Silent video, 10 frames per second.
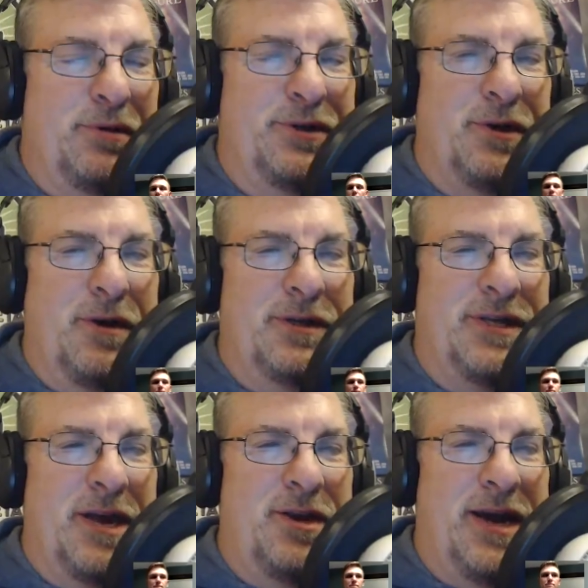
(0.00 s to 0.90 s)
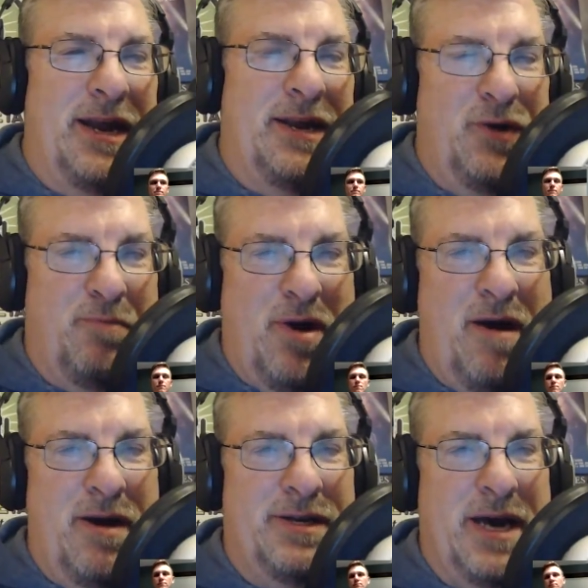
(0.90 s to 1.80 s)
Zero said, you got to sort of
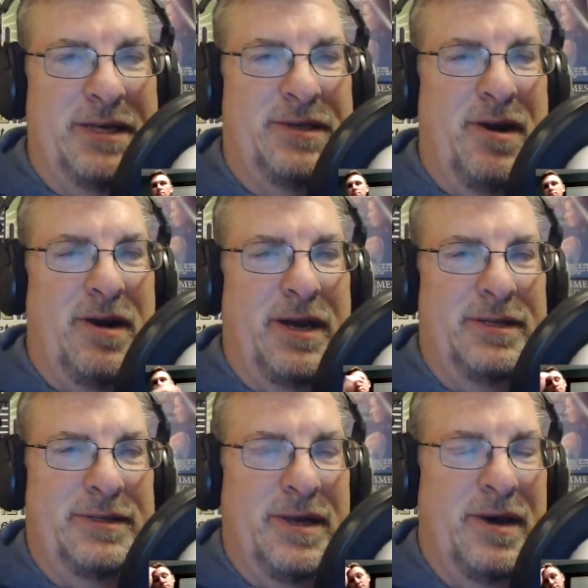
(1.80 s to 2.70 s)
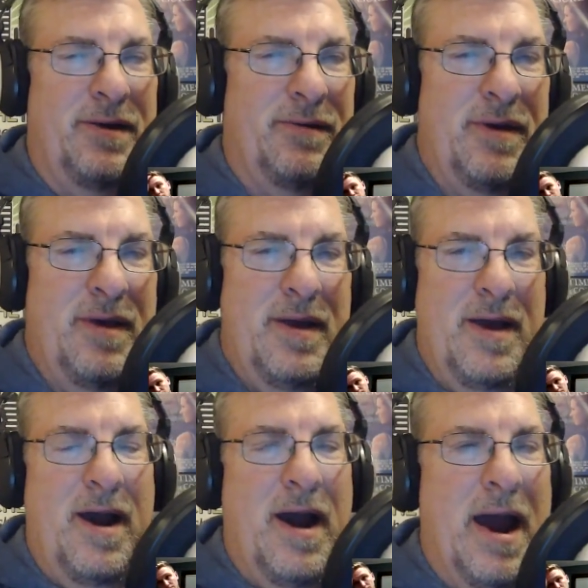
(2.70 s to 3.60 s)
prioritize targets. So,
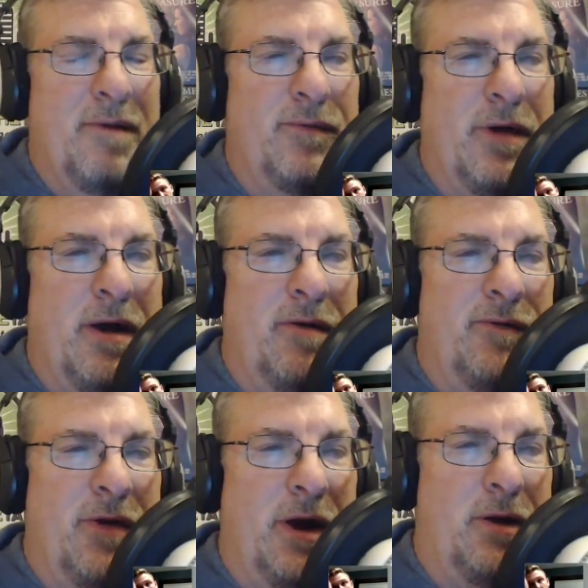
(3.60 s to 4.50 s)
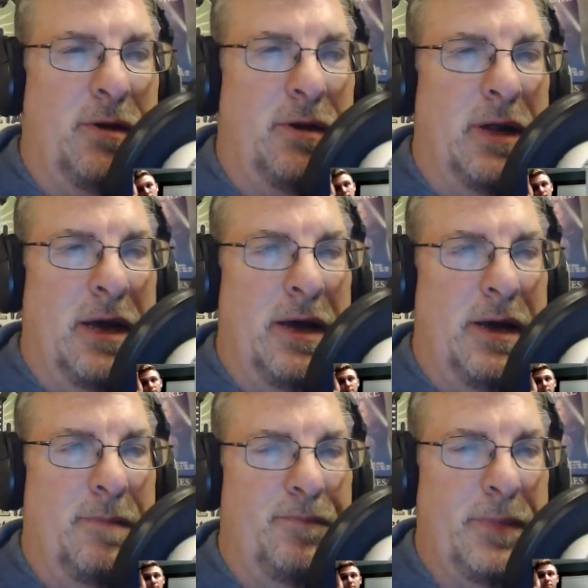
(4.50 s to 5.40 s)
all right. Very, very cool.
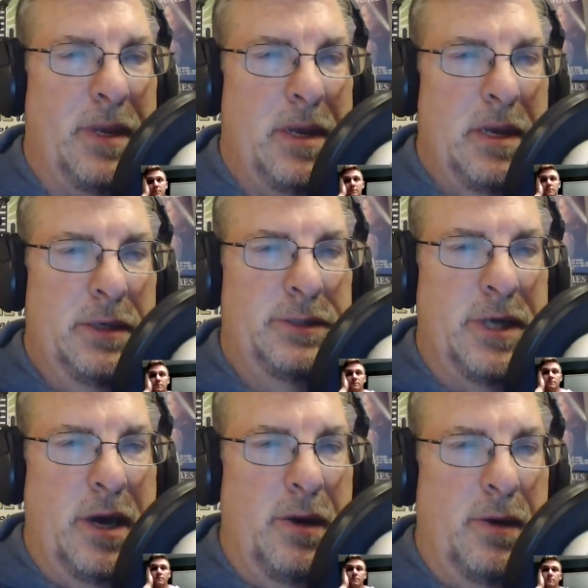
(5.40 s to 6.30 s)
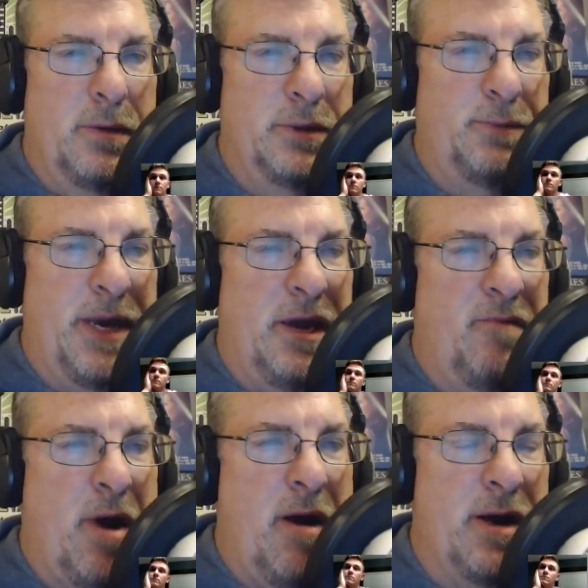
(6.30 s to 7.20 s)
So speaking of
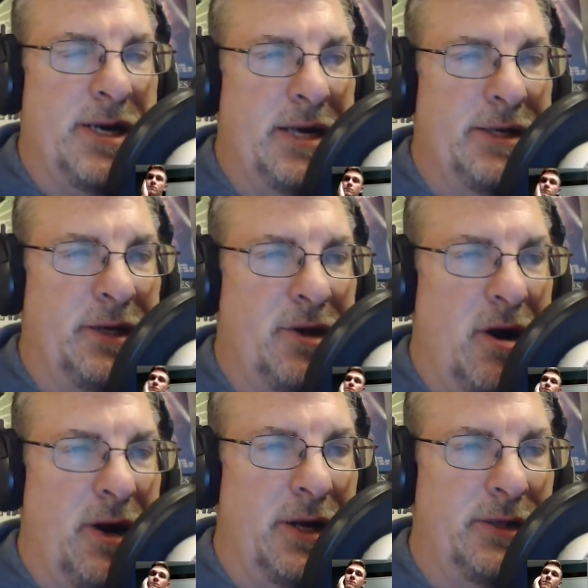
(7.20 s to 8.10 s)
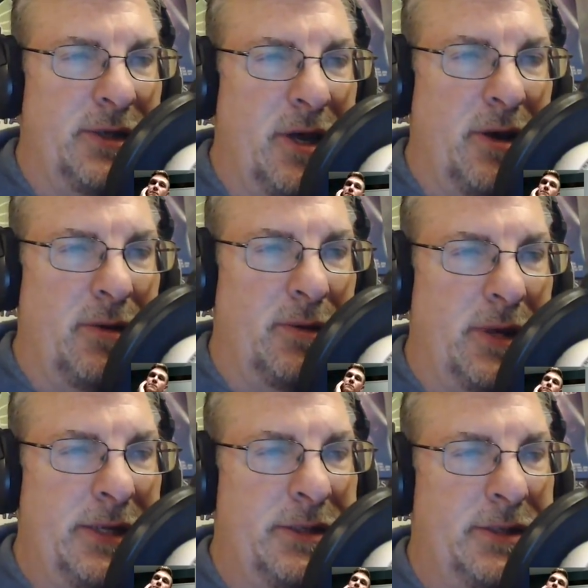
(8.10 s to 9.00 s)
prioritizing targets, so
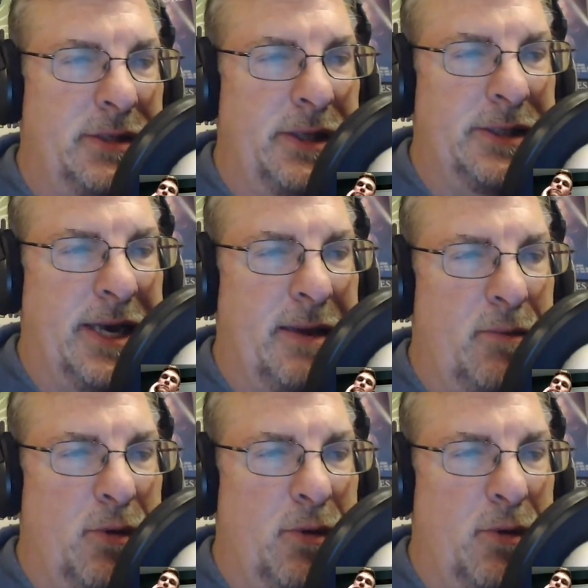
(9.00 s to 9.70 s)
let's get more